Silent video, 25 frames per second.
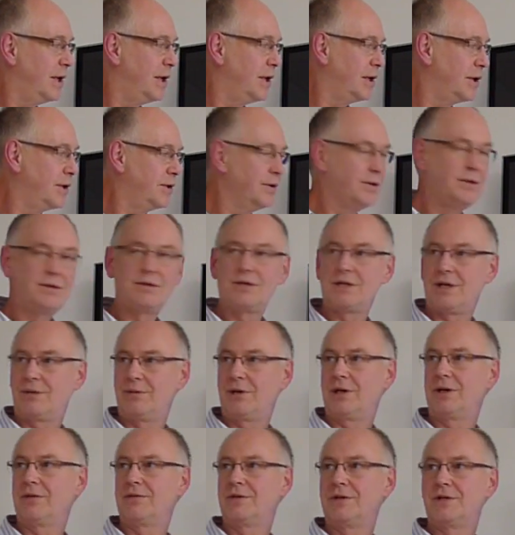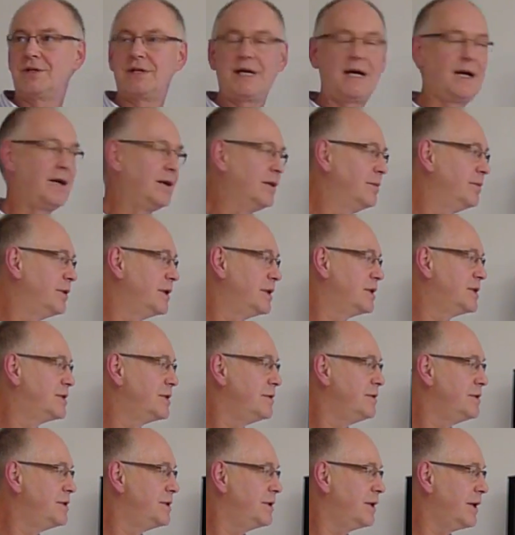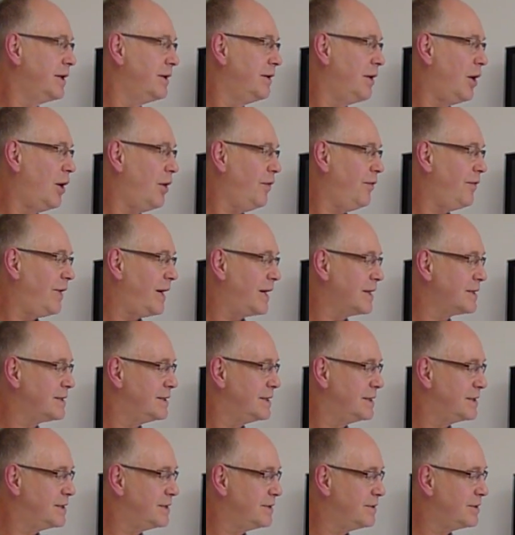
a good summing of the sound, but as soon as you go off axis,